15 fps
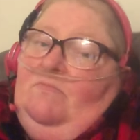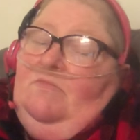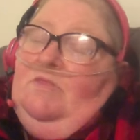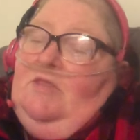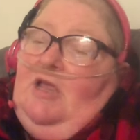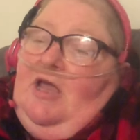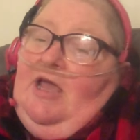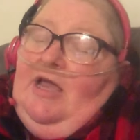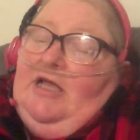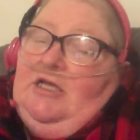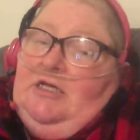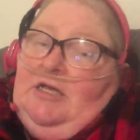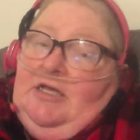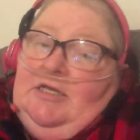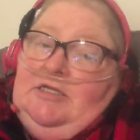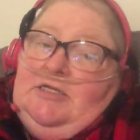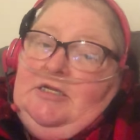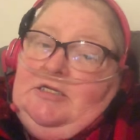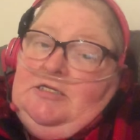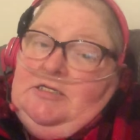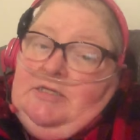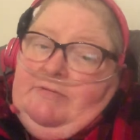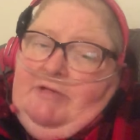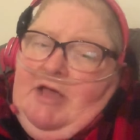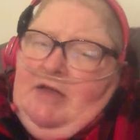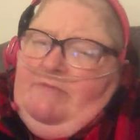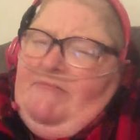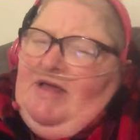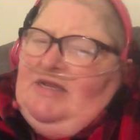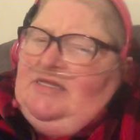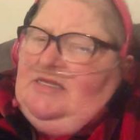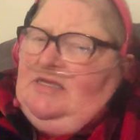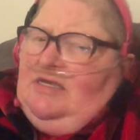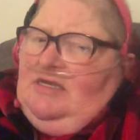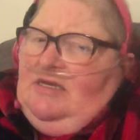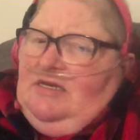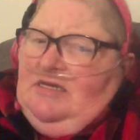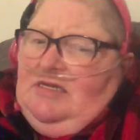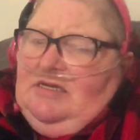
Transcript: They did some kind of medicine.